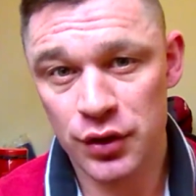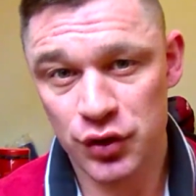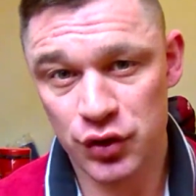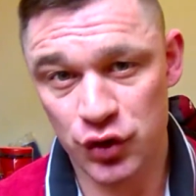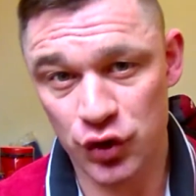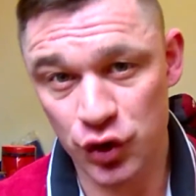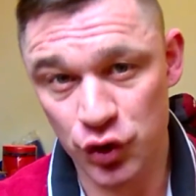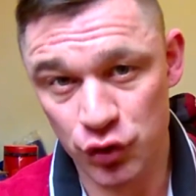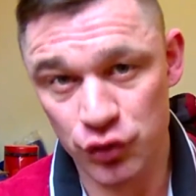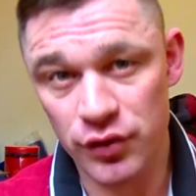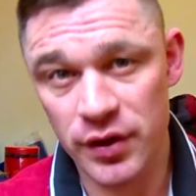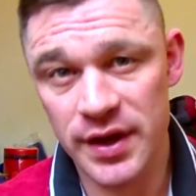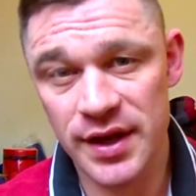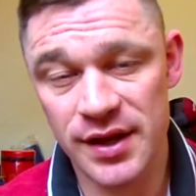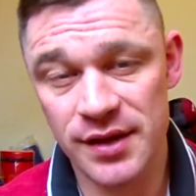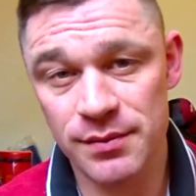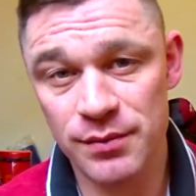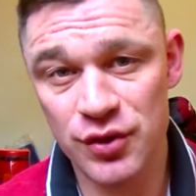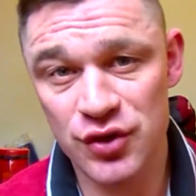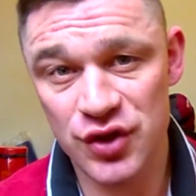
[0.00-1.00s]
to create
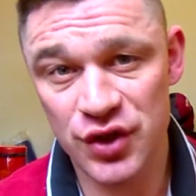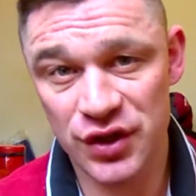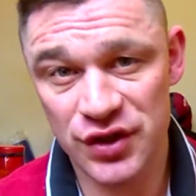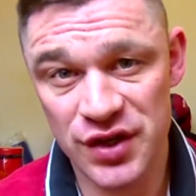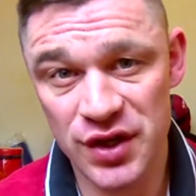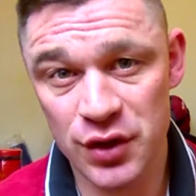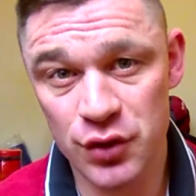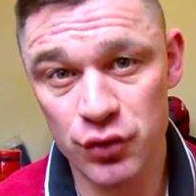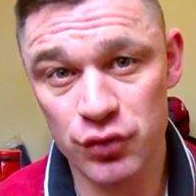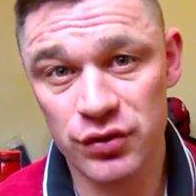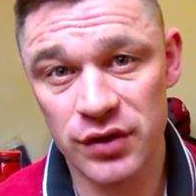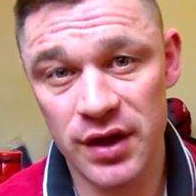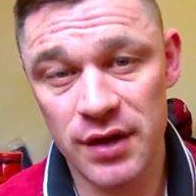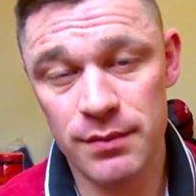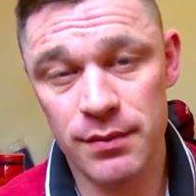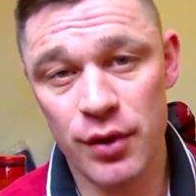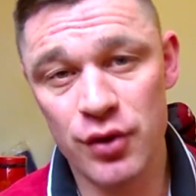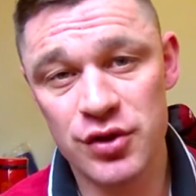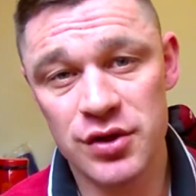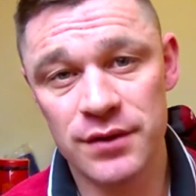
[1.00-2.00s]
a music single that
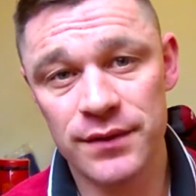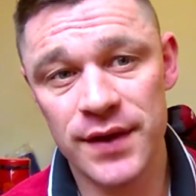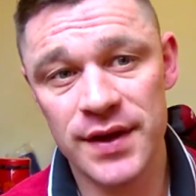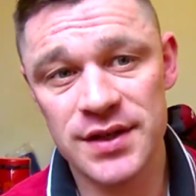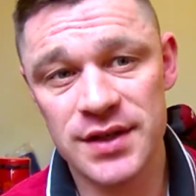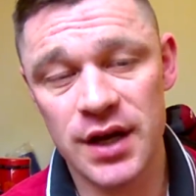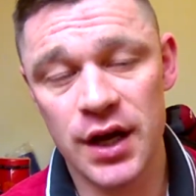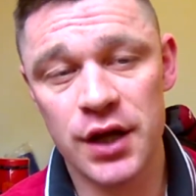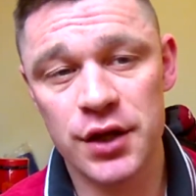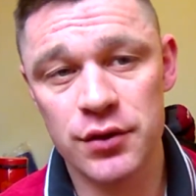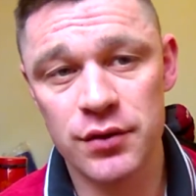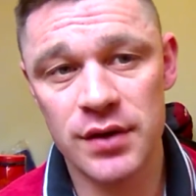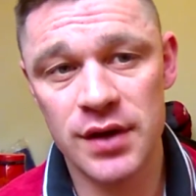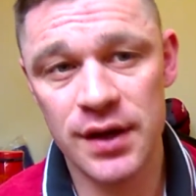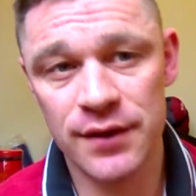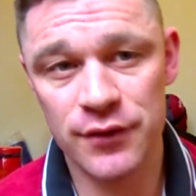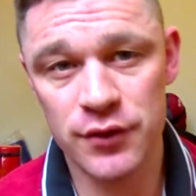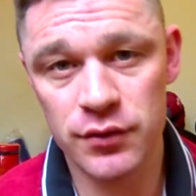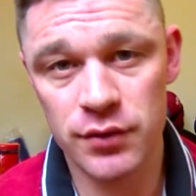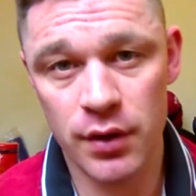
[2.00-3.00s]
motivates other
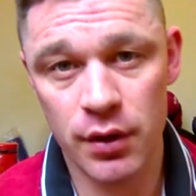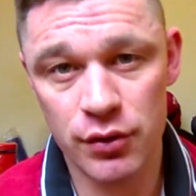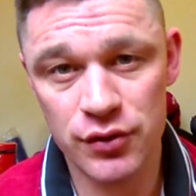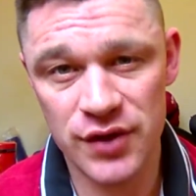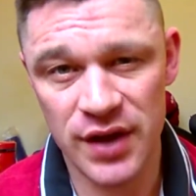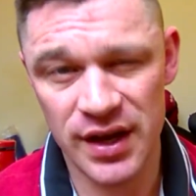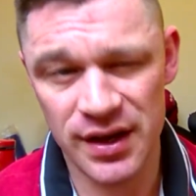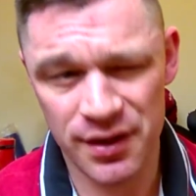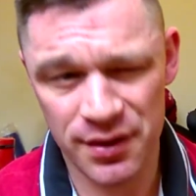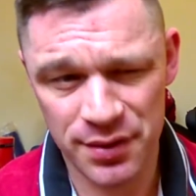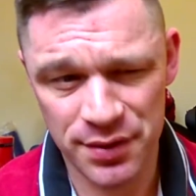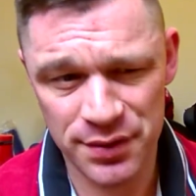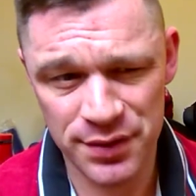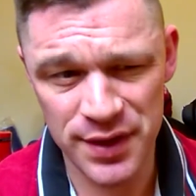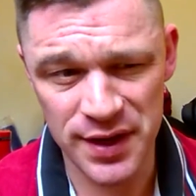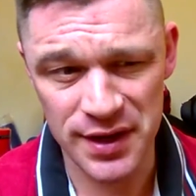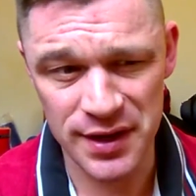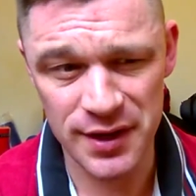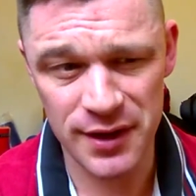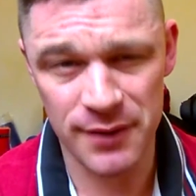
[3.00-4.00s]
11-year-olds, and I
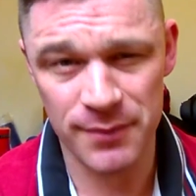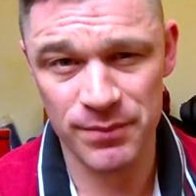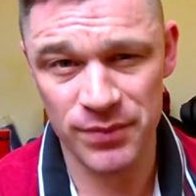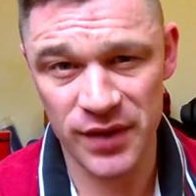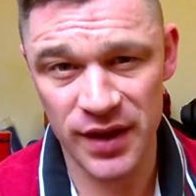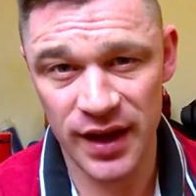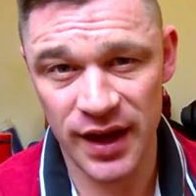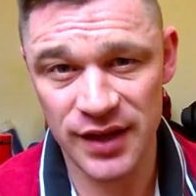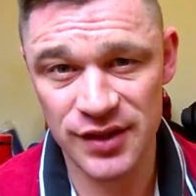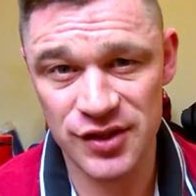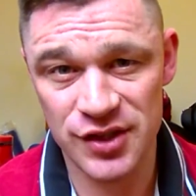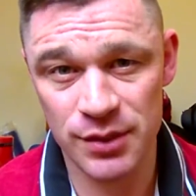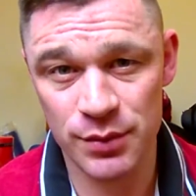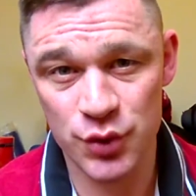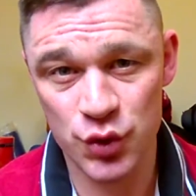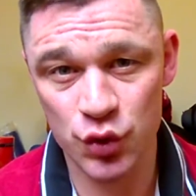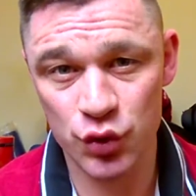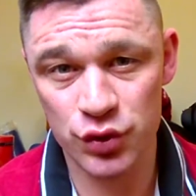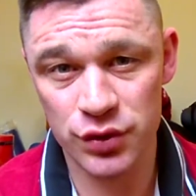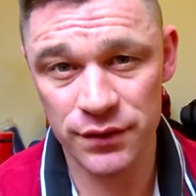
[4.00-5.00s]
think it had some
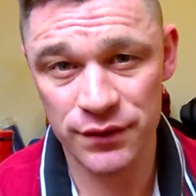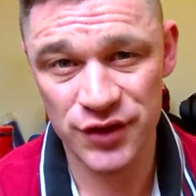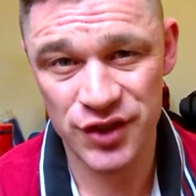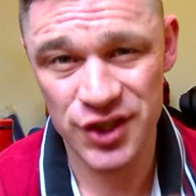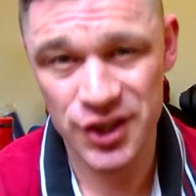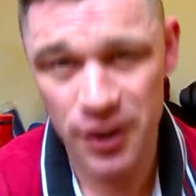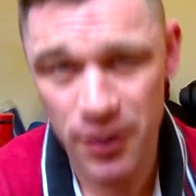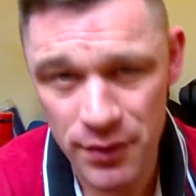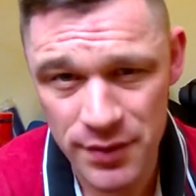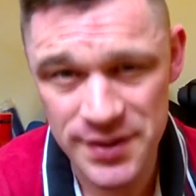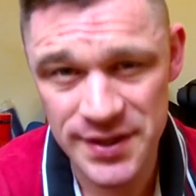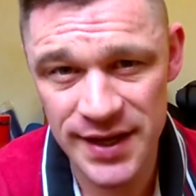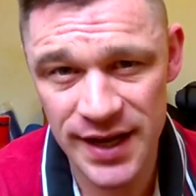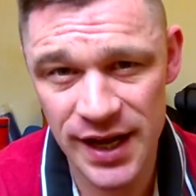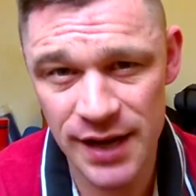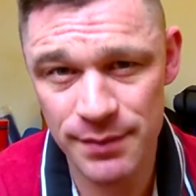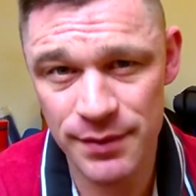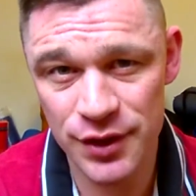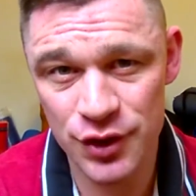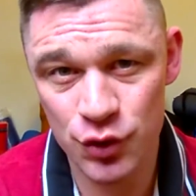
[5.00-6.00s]
sort of charity
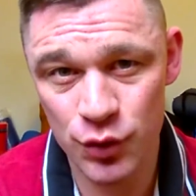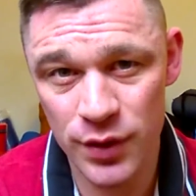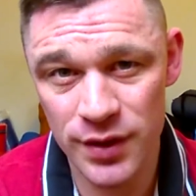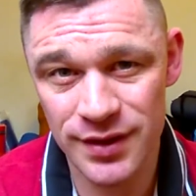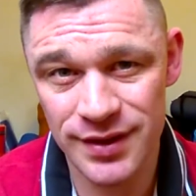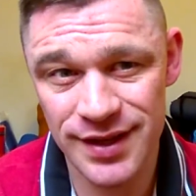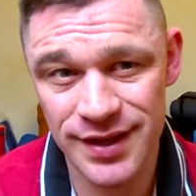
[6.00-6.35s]
element to it,